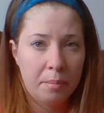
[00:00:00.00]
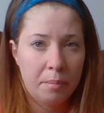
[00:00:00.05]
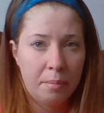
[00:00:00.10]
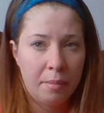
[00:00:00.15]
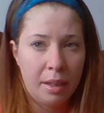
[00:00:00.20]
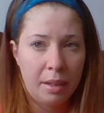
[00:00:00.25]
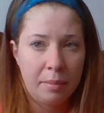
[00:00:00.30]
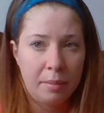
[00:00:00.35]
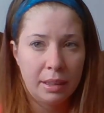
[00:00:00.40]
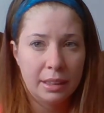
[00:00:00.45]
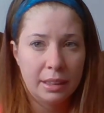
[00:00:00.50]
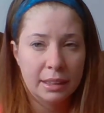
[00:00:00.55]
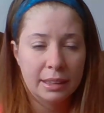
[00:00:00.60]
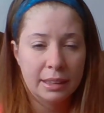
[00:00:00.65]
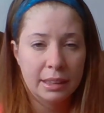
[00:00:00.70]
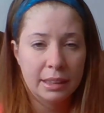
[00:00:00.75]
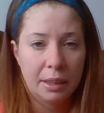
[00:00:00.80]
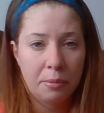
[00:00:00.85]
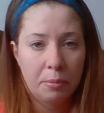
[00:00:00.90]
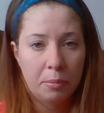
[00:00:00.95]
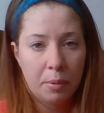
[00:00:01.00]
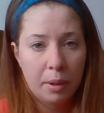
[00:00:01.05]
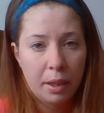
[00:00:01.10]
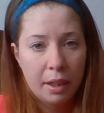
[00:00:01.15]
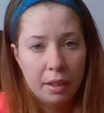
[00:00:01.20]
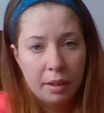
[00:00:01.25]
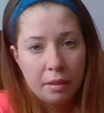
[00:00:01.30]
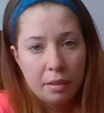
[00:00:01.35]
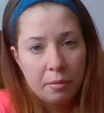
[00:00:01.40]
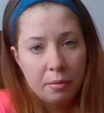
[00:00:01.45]
maybe to see
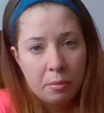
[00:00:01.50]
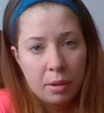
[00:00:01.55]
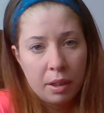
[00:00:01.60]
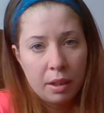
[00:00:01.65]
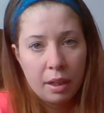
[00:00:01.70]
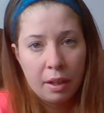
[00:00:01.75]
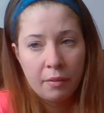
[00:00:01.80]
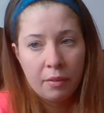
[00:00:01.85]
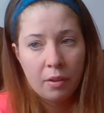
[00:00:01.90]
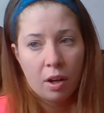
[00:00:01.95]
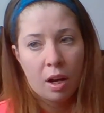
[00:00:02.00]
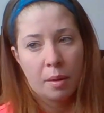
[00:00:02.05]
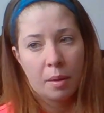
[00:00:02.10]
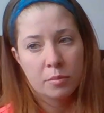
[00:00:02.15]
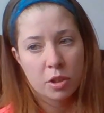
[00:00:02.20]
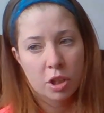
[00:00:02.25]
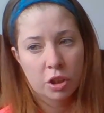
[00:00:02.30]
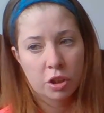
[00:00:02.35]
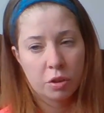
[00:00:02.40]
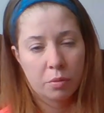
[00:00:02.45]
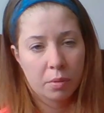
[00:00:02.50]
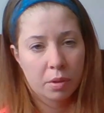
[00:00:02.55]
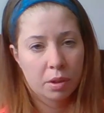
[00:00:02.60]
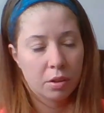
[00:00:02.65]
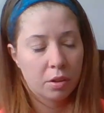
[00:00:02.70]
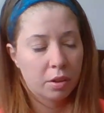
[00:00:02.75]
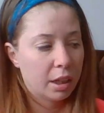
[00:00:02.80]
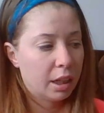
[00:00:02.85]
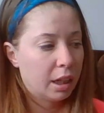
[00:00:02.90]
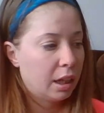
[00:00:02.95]
whatever object you were
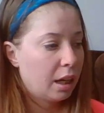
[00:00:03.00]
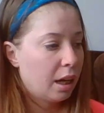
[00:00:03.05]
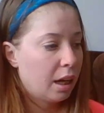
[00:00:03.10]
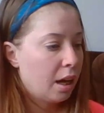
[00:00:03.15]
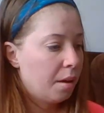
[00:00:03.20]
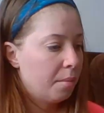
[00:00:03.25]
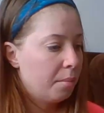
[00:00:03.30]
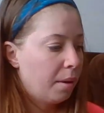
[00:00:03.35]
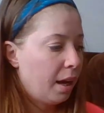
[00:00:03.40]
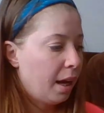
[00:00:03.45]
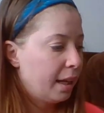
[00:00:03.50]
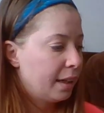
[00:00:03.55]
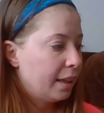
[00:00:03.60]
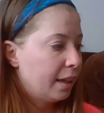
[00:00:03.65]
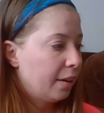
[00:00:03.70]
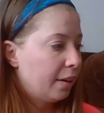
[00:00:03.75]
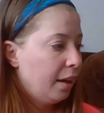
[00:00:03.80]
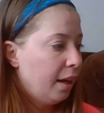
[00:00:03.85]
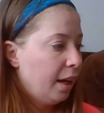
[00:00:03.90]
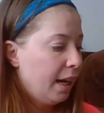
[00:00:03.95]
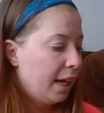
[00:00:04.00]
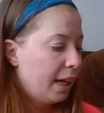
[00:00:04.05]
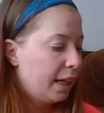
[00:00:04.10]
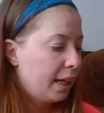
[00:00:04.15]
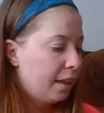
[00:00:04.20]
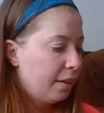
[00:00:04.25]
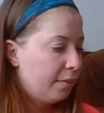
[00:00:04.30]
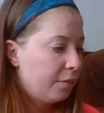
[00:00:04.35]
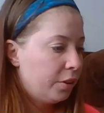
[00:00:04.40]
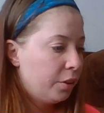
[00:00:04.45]
looking behind there.
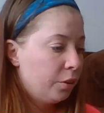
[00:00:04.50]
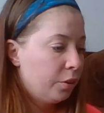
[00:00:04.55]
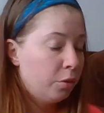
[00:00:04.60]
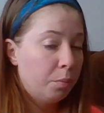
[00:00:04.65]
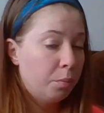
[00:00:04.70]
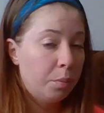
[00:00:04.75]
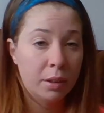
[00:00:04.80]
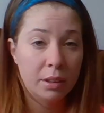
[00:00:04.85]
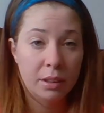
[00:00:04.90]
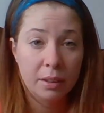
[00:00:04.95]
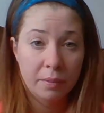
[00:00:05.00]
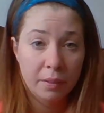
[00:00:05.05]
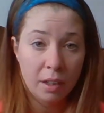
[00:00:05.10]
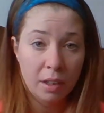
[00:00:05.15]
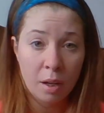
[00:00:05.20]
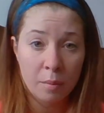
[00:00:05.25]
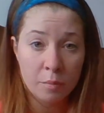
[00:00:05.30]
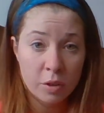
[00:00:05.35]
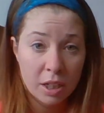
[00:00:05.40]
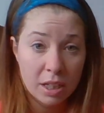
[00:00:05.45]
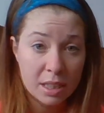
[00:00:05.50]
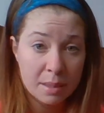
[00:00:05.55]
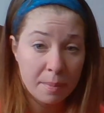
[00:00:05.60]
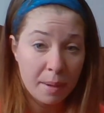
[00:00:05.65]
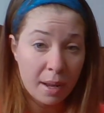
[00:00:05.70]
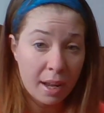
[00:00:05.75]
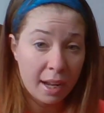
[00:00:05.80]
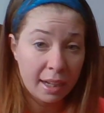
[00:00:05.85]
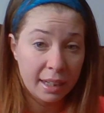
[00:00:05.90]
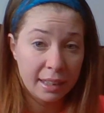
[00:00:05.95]
If you put different objects
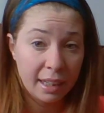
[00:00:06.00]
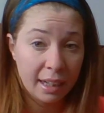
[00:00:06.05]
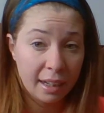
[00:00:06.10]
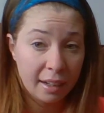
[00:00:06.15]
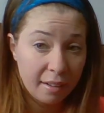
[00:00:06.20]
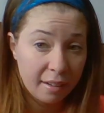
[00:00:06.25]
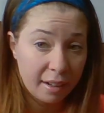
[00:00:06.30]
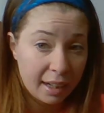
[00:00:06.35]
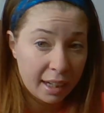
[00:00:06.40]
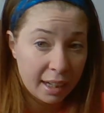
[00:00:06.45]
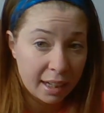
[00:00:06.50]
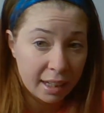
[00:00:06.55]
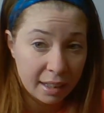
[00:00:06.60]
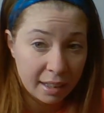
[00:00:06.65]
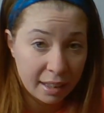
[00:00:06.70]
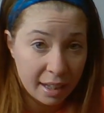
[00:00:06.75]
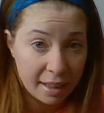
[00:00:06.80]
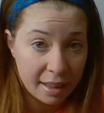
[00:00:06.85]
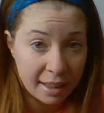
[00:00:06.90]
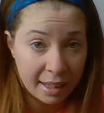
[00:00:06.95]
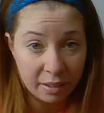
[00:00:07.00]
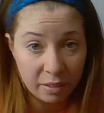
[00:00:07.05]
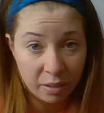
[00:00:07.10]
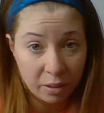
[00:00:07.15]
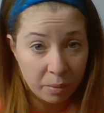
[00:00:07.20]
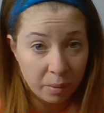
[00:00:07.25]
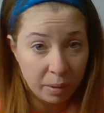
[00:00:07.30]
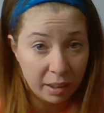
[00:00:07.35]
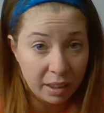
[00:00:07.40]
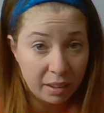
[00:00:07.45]
behind there and they look
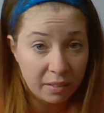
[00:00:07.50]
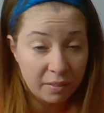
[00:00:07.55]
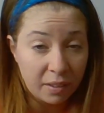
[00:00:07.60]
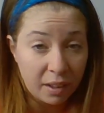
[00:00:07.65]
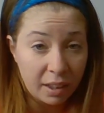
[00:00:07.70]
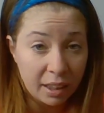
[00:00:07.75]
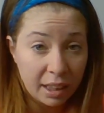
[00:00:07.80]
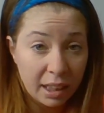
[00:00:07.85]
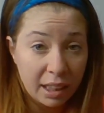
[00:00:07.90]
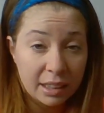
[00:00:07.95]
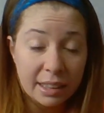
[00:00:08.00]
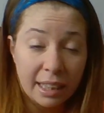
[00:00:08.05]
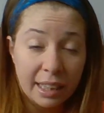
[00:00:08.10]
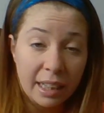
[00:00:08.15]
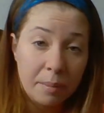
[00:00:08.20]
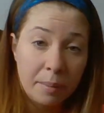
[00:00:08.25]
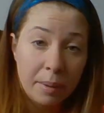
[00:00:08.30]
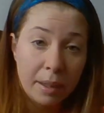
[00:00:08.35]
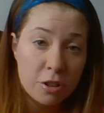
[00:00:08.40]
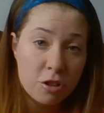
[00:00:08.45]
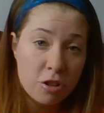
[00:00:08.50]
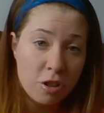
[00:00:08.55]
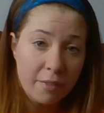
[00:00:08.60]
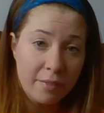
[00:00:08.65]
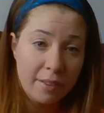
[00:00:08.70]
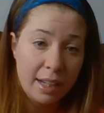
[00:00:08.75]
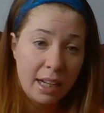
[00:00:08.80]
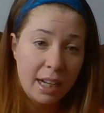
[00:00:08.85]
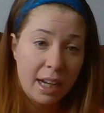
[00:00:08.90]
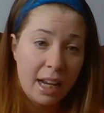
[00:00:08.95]
really funny, take a picture of
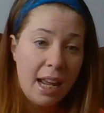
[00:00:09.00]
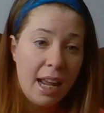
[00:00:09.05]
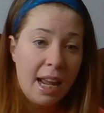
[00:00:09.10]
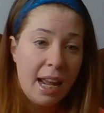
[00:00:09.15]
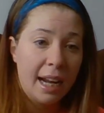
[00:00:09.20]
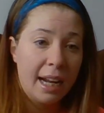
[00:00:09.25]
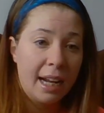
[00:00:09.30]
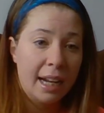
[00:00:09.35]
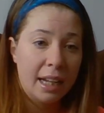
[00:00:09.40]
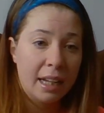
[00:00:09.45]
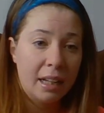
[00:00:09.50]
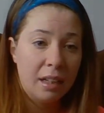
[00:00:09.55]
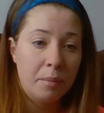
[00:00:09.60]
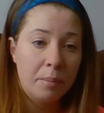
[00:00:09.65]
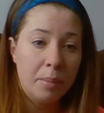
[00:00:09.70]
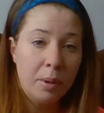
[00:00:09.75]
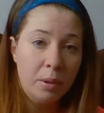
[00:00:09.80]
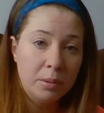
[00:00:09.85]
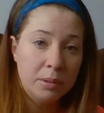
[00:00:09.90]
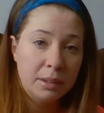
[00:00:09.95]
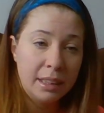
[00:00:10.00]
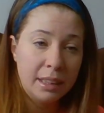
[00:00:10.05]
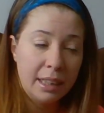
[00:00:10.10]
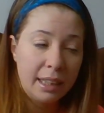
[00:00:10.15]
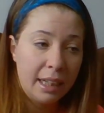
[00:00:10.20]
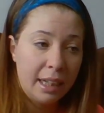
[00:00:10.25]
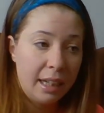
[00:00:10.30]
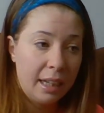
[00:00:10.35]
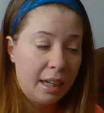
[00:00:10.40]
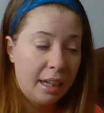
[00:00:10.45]
it and post it
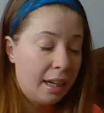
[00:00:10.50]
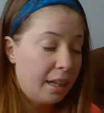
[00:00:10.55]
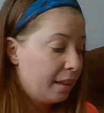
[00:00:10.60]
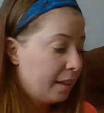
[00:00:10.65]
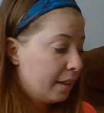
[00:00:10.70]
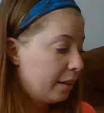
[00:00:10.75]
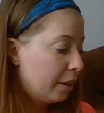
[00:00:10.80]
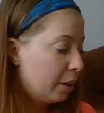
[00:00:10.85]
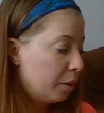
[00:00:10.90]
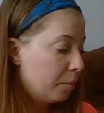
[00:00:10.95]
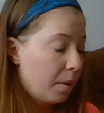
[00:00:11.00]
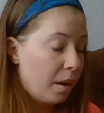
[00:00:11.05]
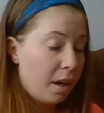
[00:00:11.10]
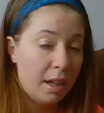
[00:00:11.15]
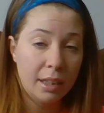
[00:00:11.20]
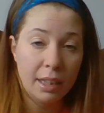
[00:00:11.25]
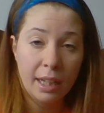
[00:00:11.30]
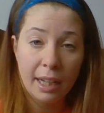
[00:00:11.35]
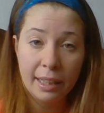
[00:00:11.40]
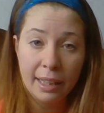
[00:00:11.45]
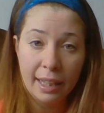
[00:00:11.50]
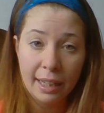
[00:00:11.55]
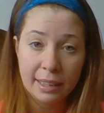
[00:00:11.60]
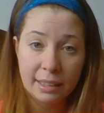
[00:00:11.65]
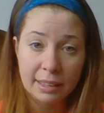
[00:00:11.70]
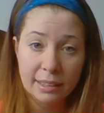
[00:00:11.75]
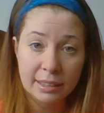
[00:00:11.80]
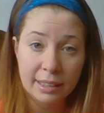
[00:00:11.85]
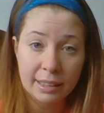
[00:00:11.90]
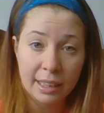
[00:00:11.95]
in the Nearpod. I'd like
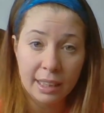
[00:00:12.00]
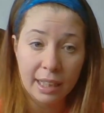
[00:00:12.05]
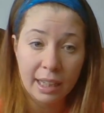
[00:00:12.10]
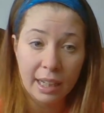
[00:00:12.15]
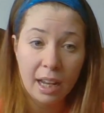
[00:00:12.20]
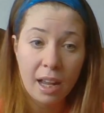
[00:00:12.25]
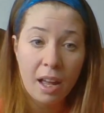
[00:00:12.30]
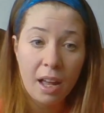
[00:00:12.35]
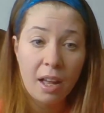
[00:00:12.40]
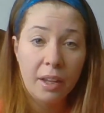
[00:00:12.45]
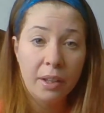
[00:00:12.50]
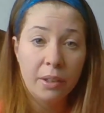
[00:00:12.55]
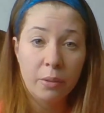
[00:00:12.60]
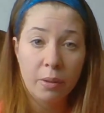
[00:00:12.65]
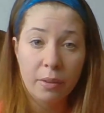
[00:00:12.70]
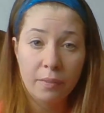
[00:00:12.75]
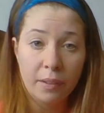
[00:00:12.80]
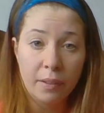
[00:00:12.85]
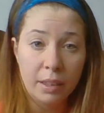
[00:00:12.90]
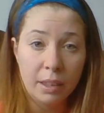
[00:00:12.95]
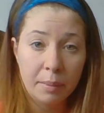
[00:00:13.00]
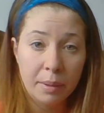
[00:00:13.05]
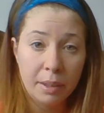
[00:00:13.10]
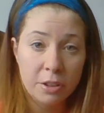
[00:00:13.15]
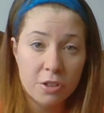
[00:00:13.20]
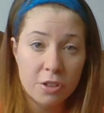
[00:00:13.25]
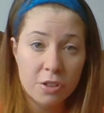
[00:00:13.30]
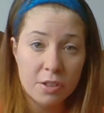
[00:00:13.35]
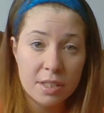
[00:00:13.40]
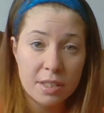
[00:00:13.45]
to see your funny
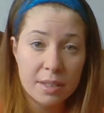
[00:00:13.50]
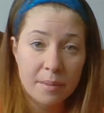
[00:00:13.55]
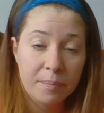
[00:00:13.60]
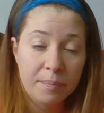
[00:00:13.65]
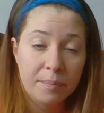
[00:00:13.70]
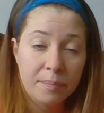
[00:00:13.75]
pictures.